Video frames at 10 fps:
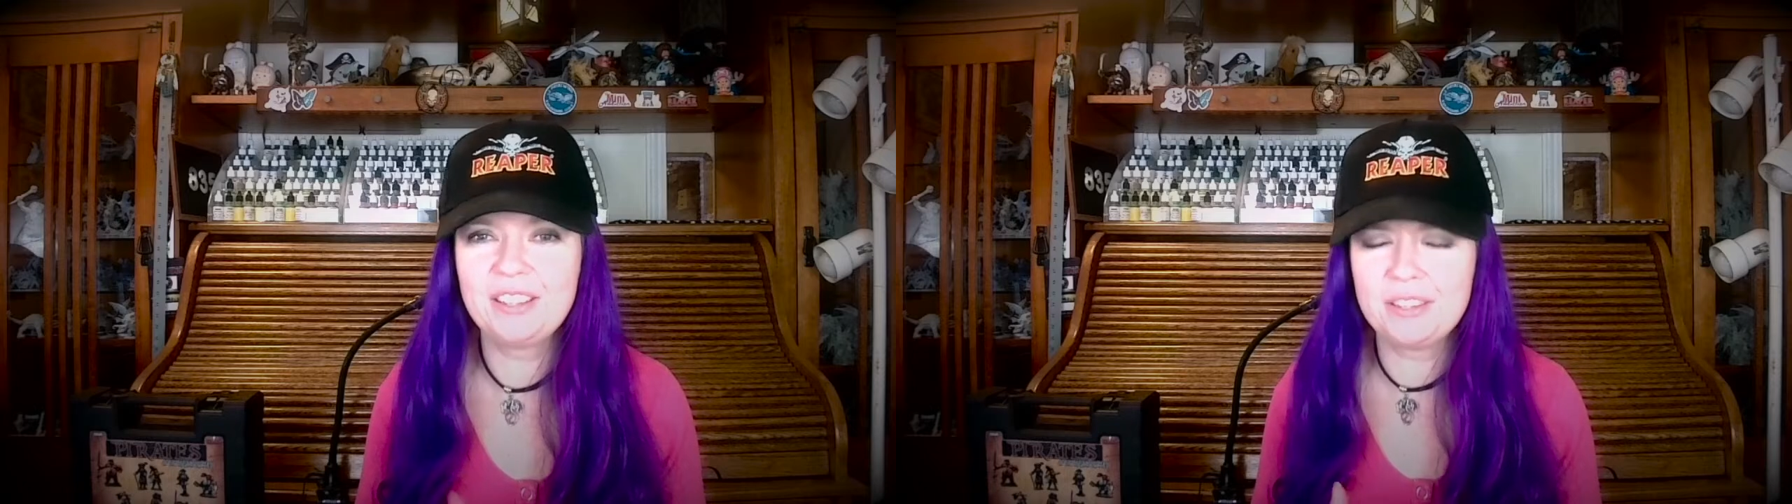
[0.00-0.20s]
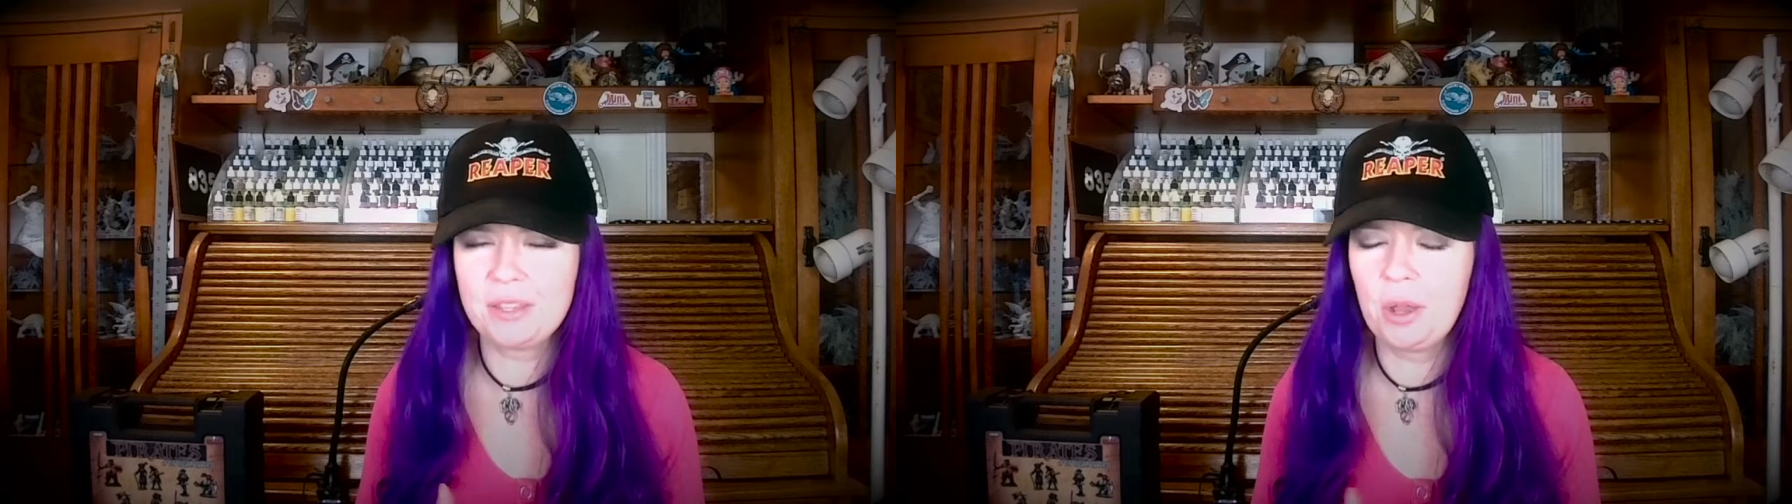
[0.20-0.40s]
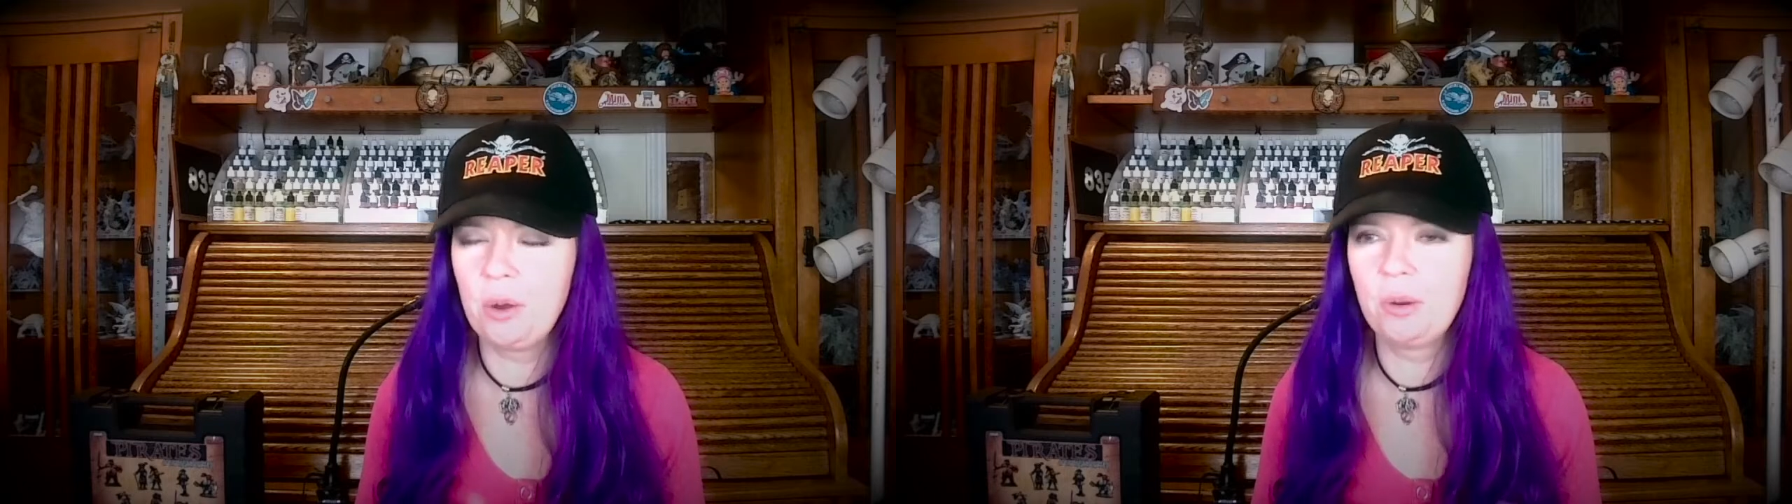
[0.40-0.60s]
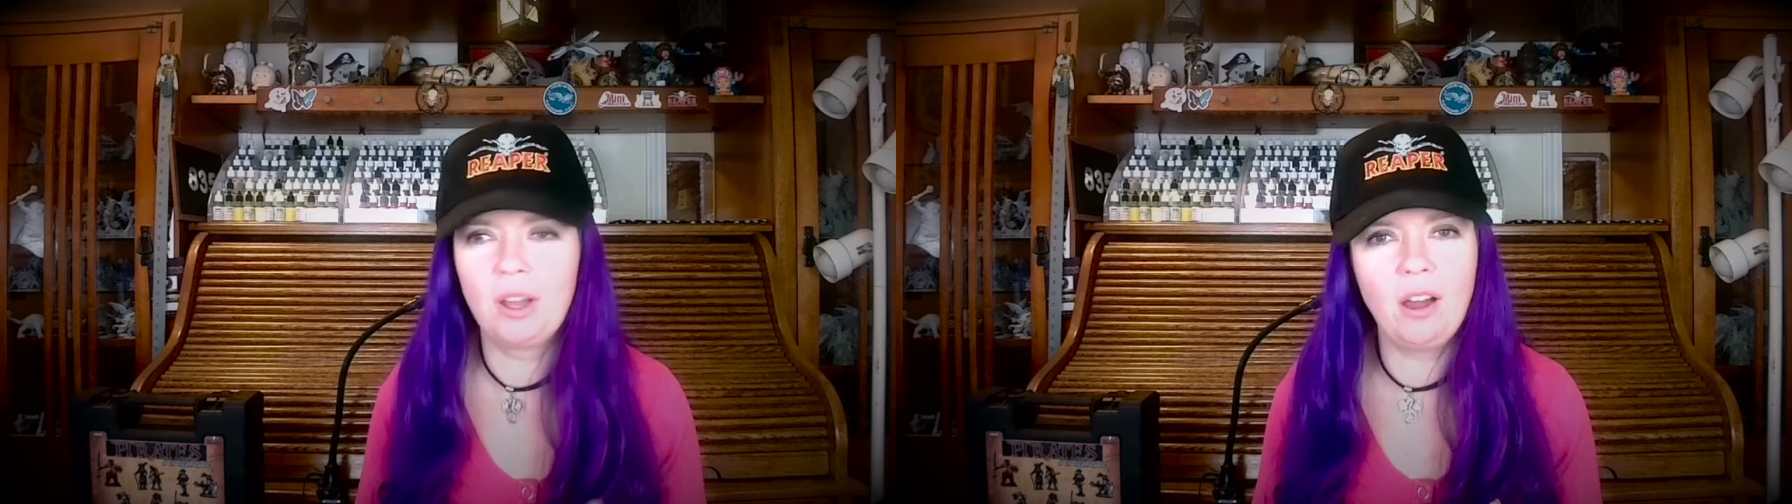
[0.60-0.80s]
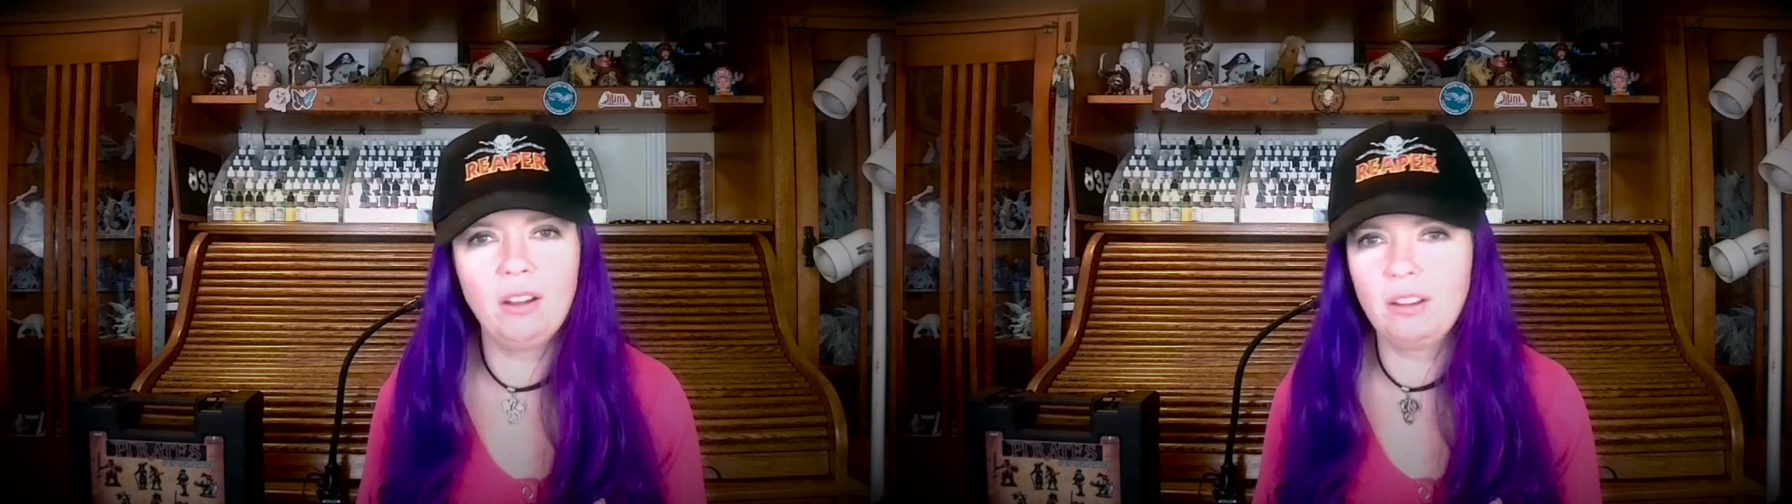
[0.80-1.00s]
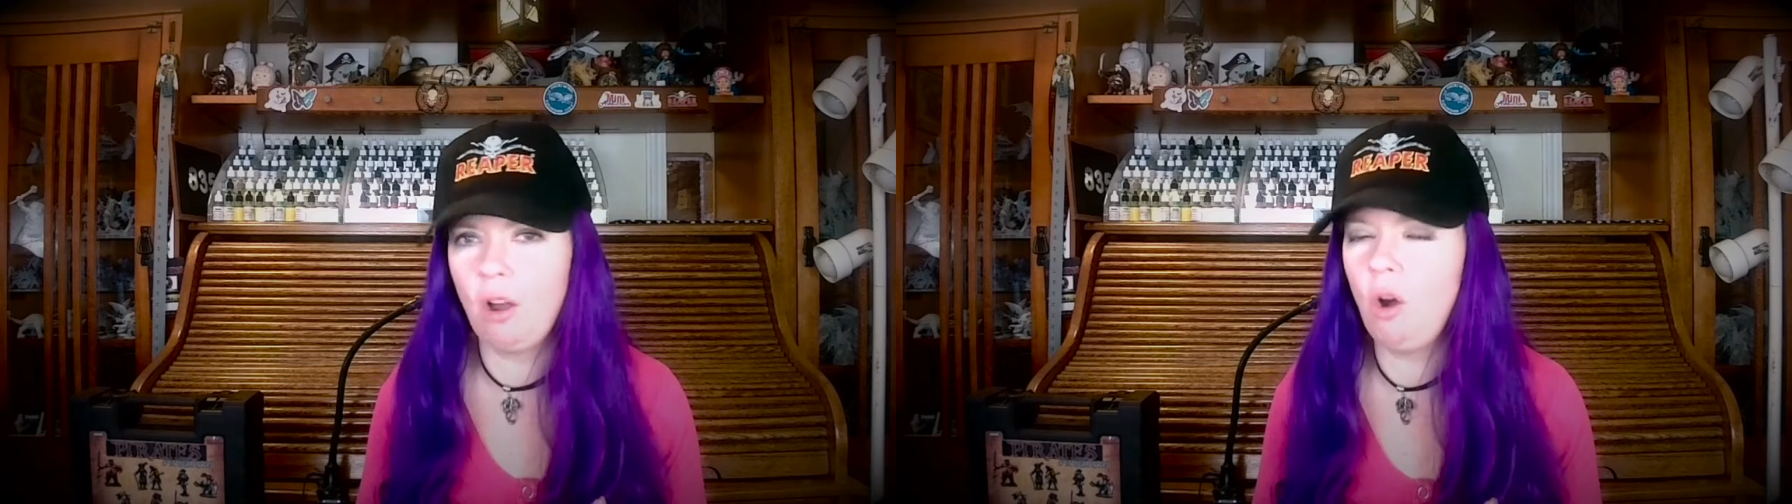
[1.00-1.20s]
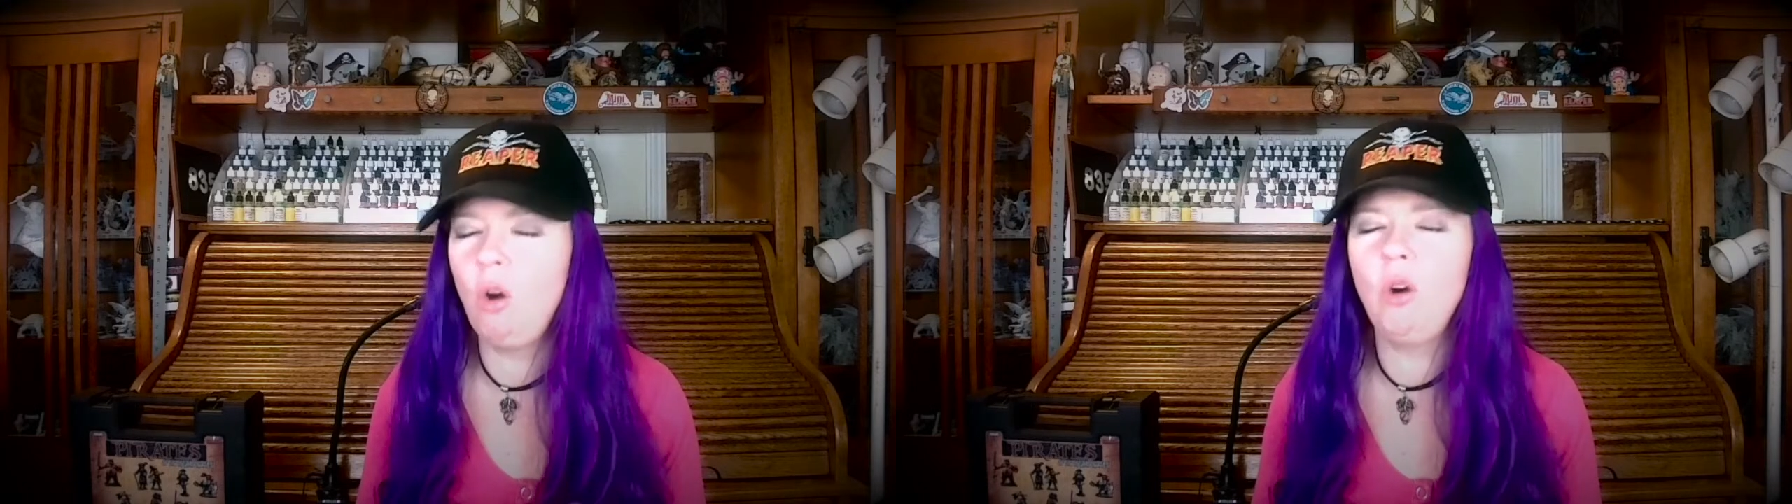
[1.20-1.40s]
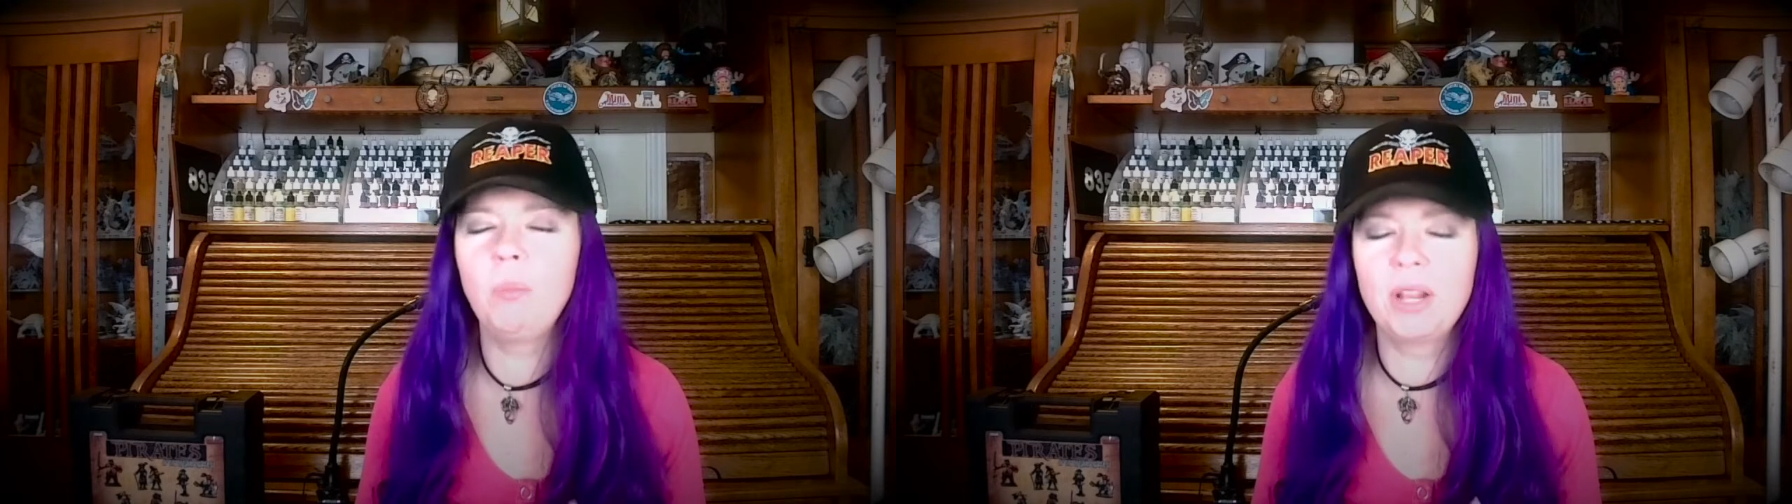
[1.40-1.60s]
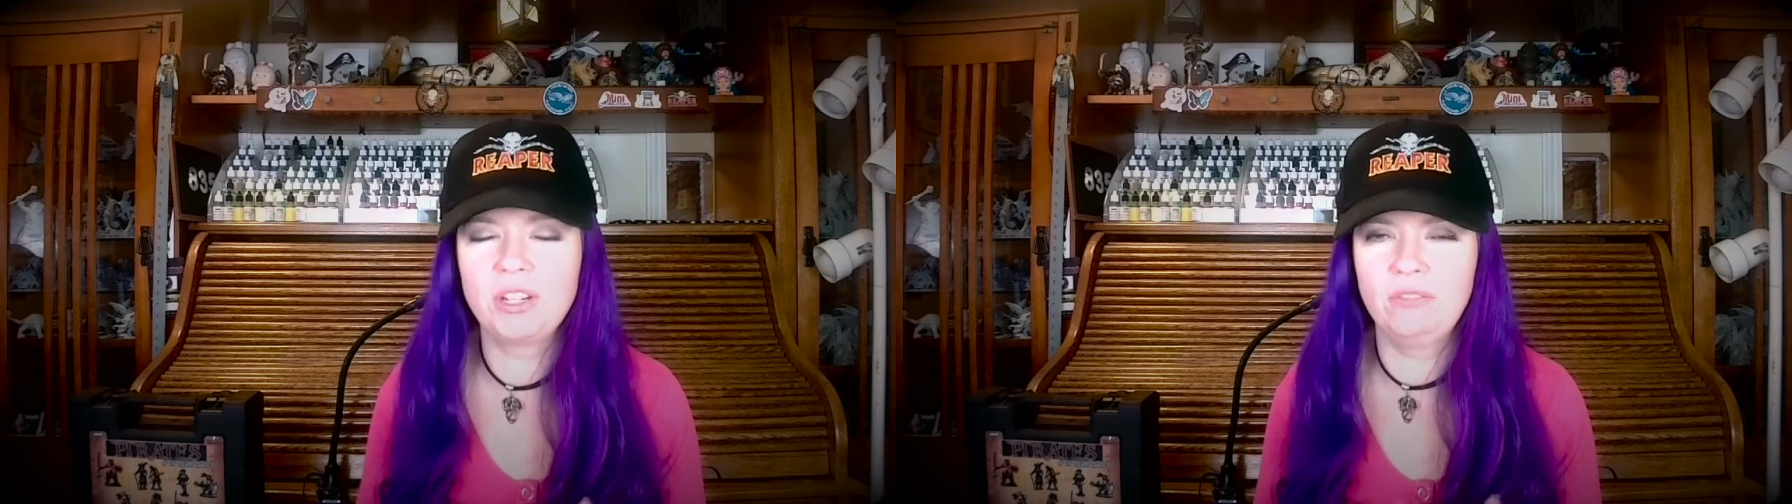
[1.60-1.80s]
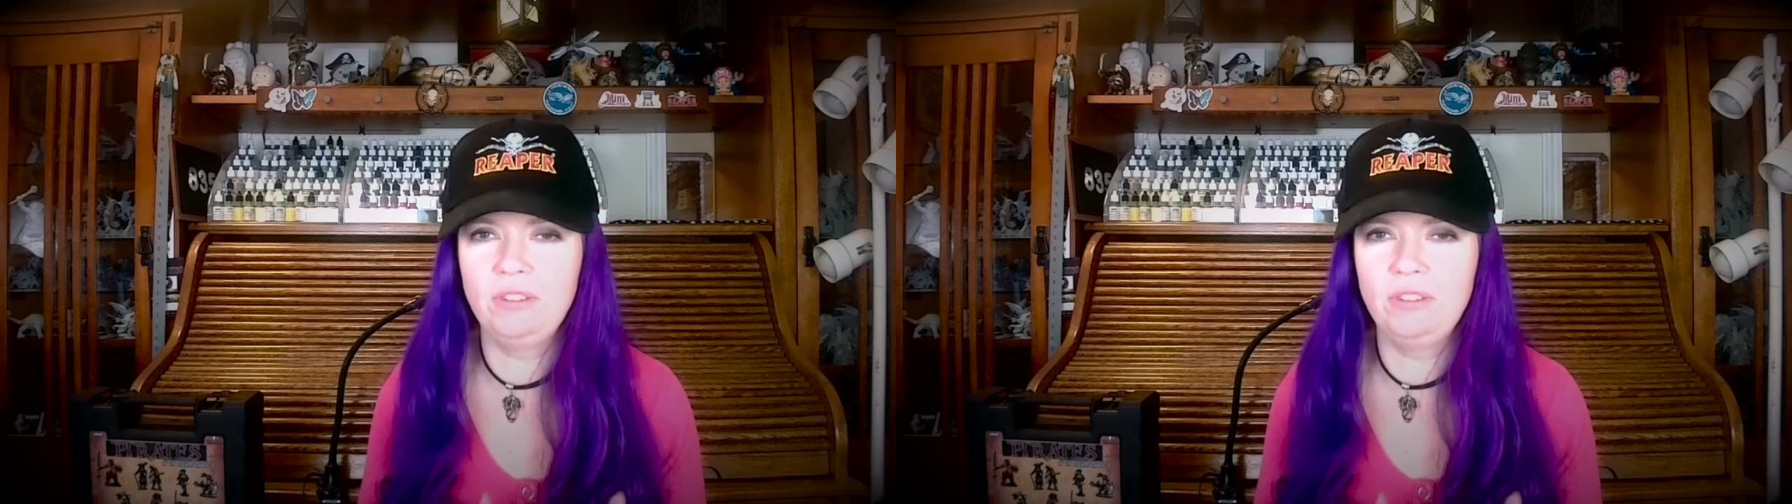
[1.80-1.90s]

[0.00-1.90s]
So a whole bunch of